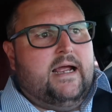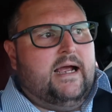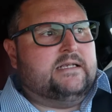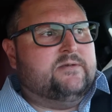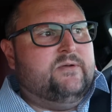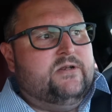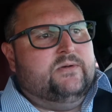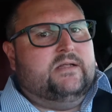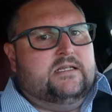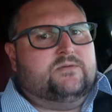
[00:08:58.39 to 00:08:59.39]
asked me to
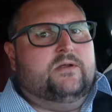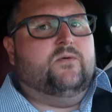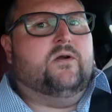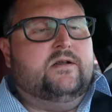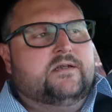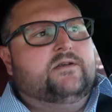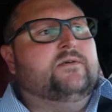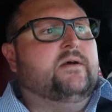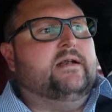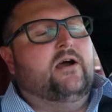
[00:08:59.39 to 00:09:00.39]
and that's what you wanted to
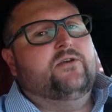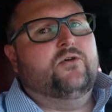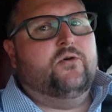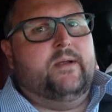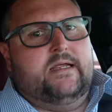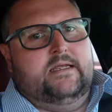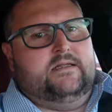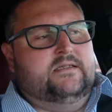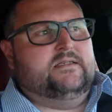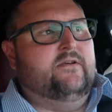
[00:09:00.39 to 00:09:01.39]
do, and now you're making
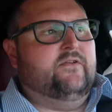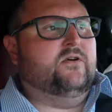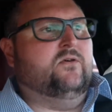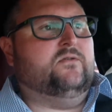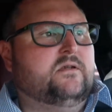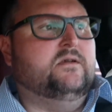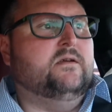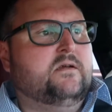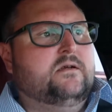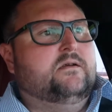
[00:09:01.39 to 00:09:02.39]
this difficult
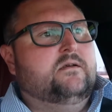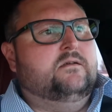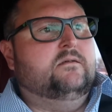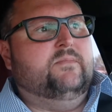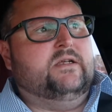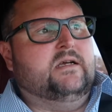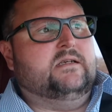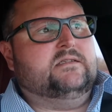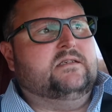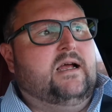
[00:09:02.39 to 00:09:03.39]

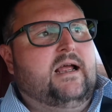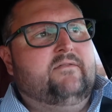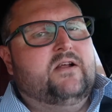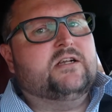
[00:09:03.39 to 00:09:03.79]
because I have not